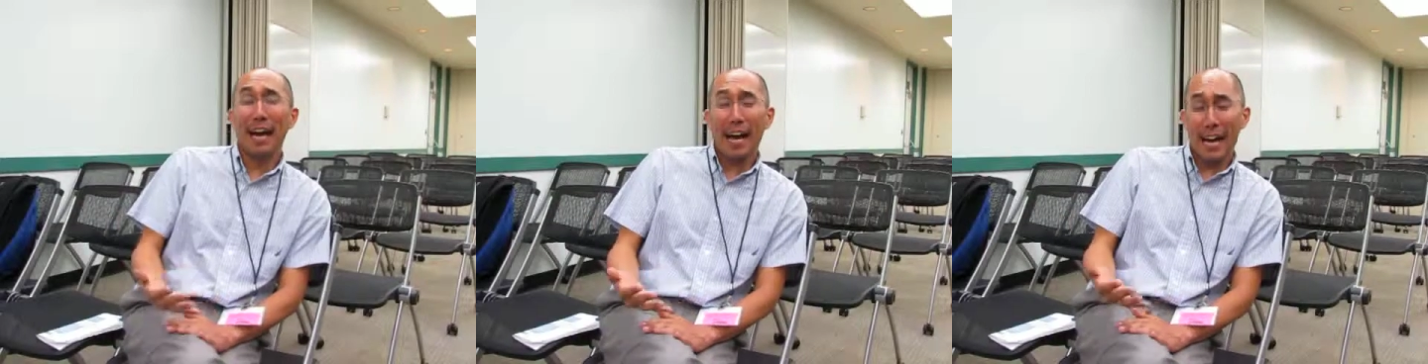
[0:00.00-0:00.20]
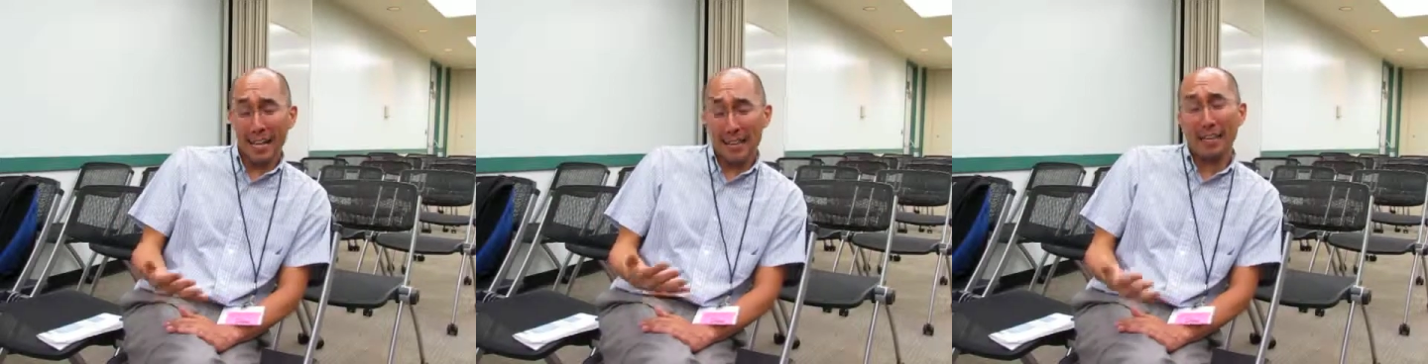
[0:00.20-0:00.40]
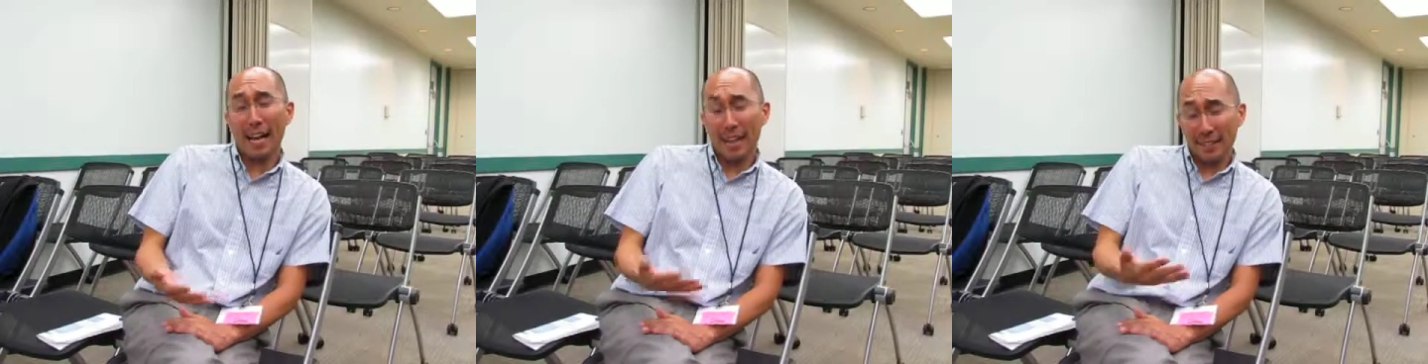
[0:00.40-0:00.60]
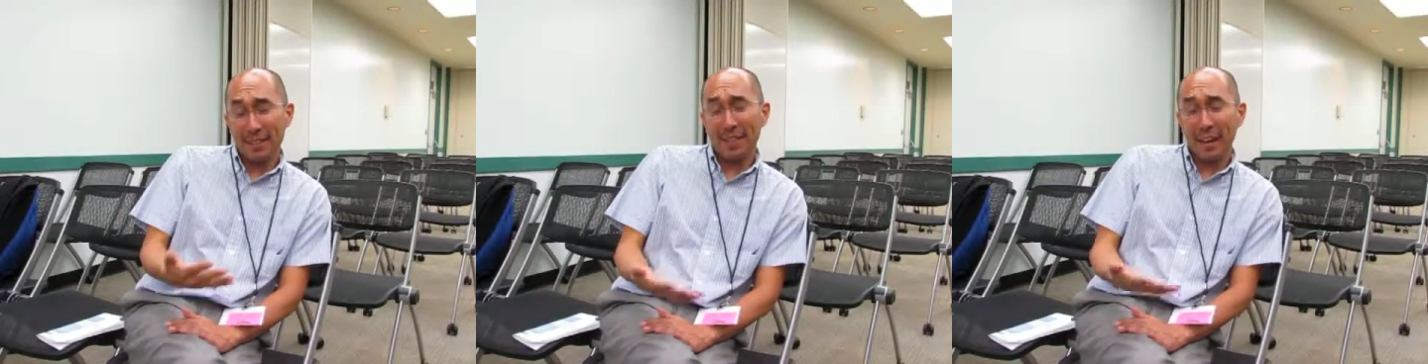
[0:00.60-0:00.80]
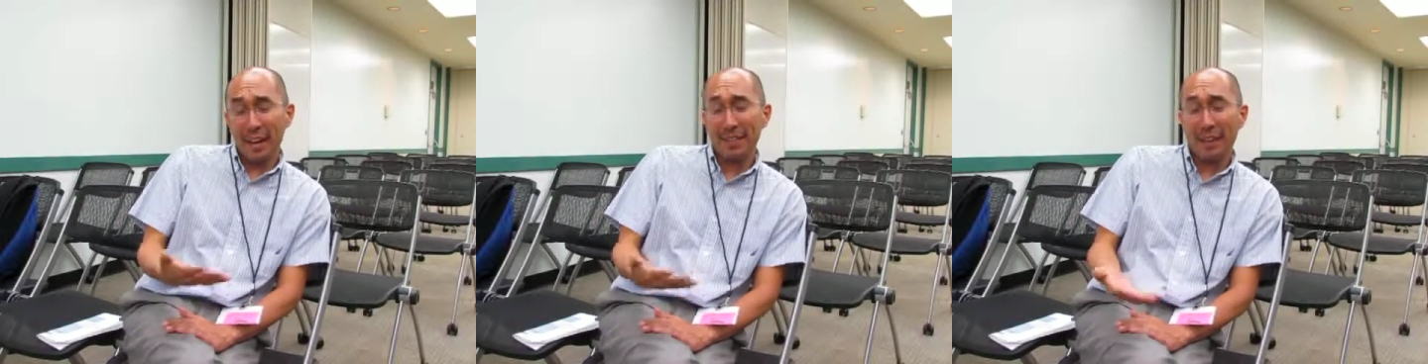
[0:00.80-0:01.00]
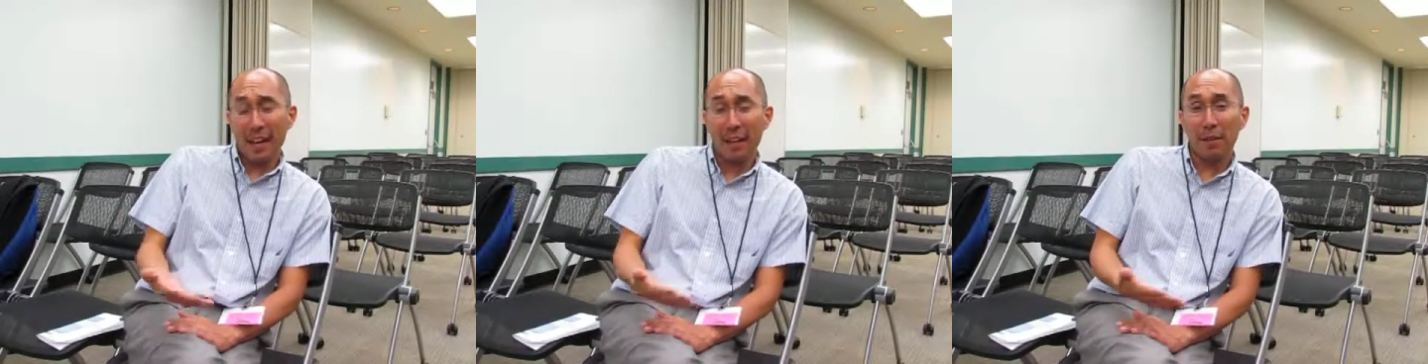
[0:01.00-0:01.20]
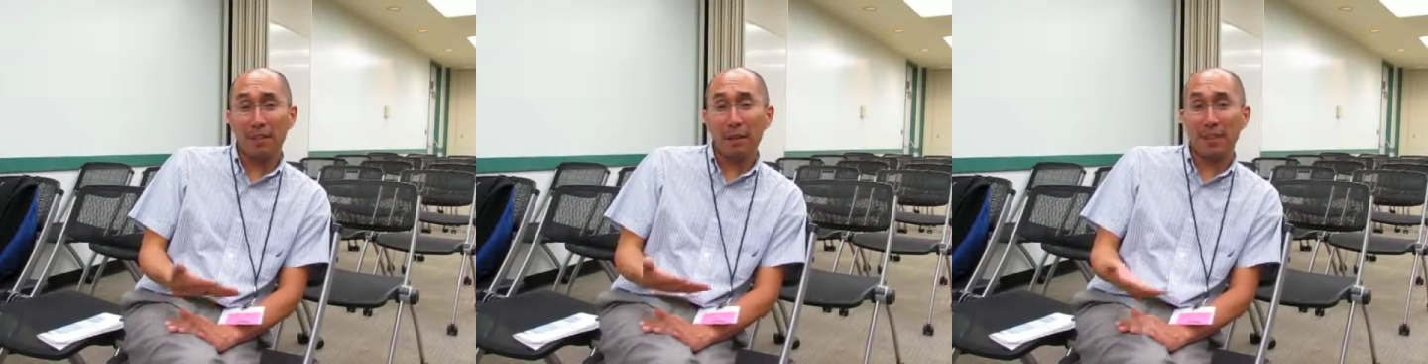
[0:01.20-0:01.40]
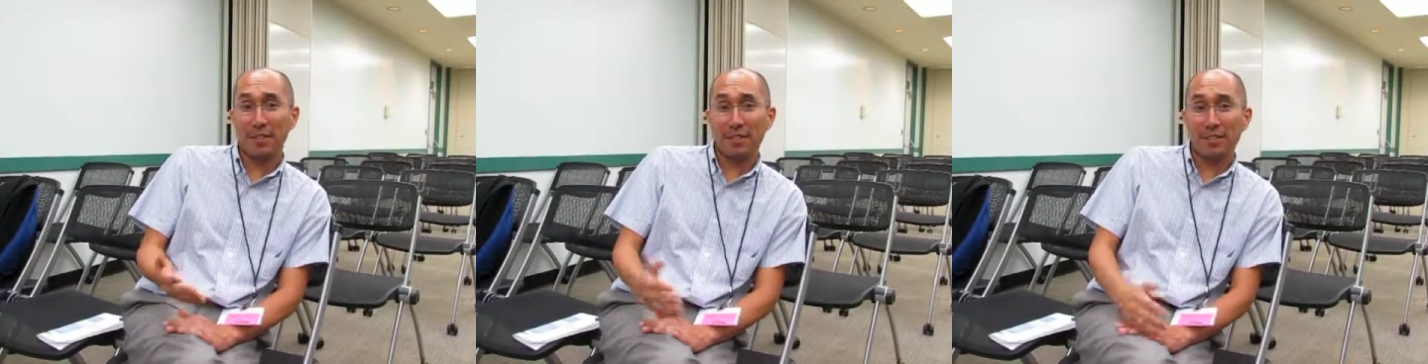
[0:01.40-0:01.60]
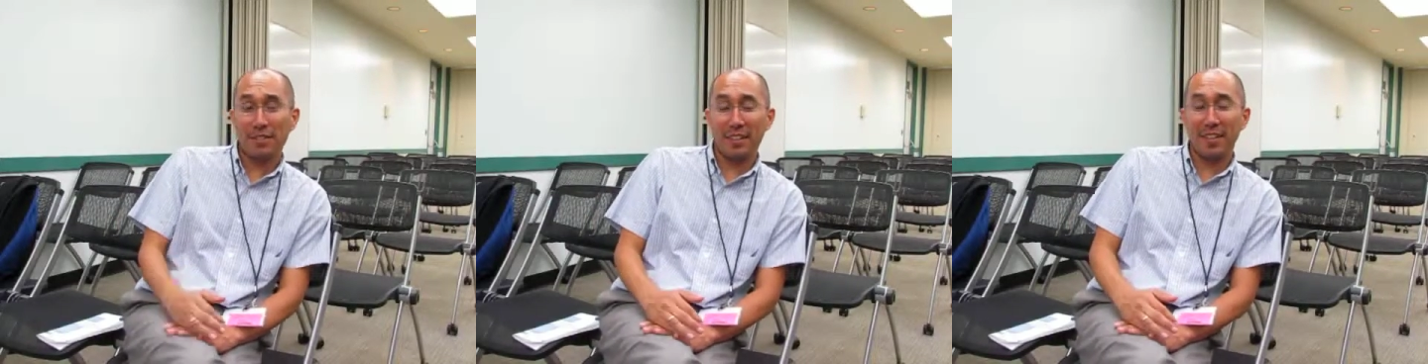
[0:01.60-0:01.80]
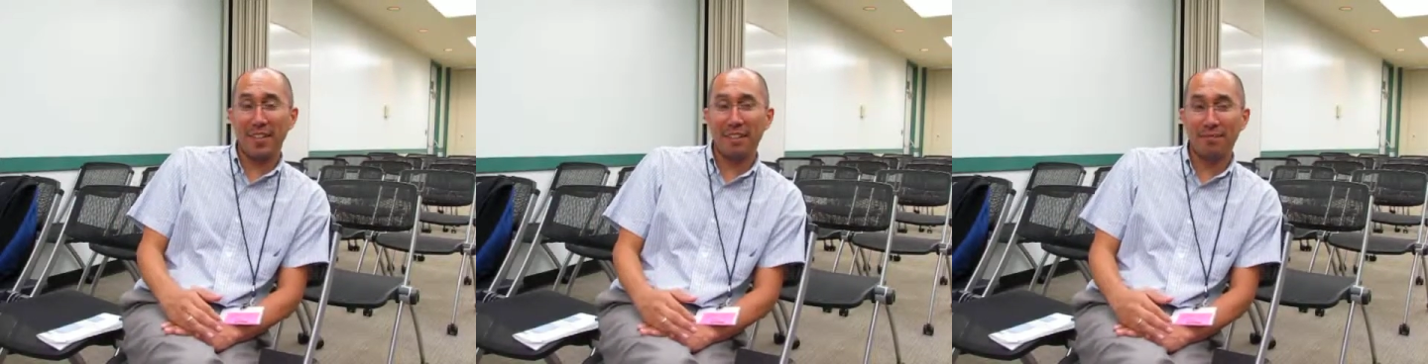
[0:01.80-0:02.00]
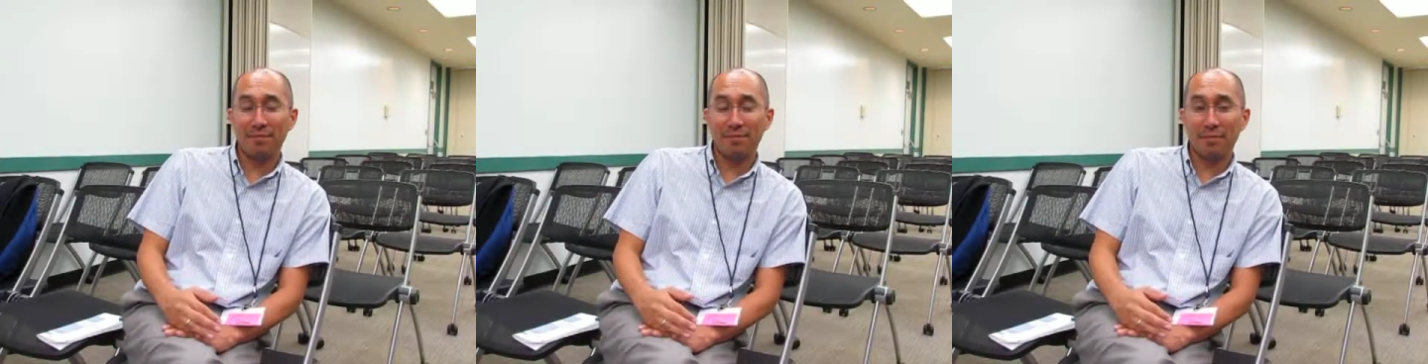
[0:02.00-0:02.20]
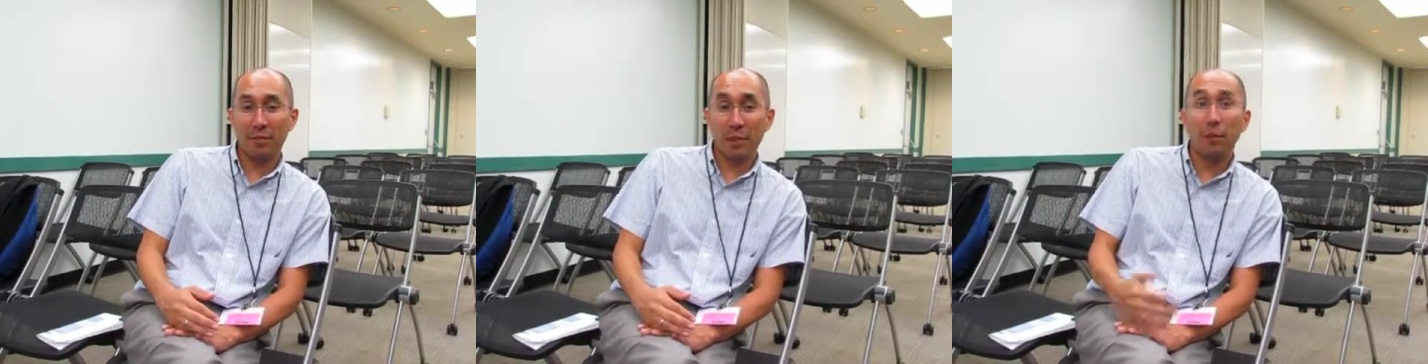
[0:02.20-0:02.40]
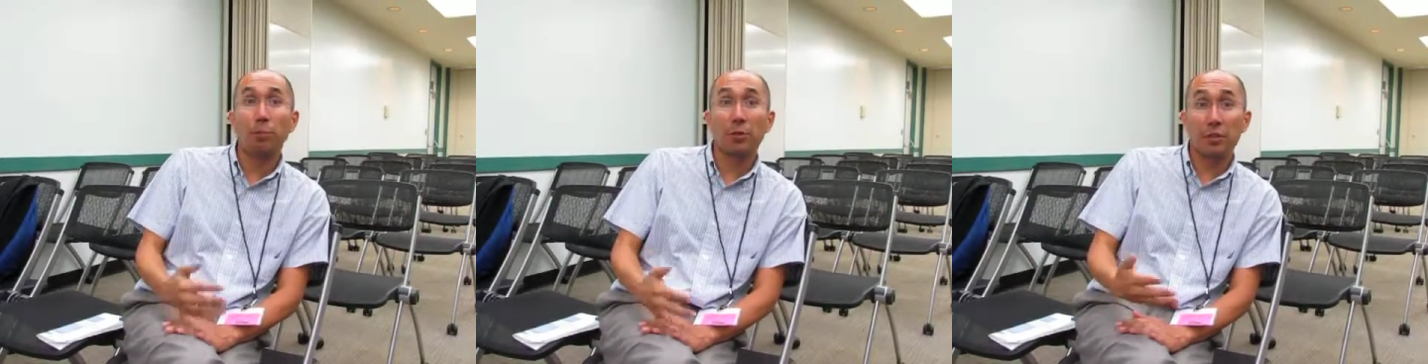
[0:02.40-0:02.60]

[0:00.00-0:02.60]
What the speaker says: and help us on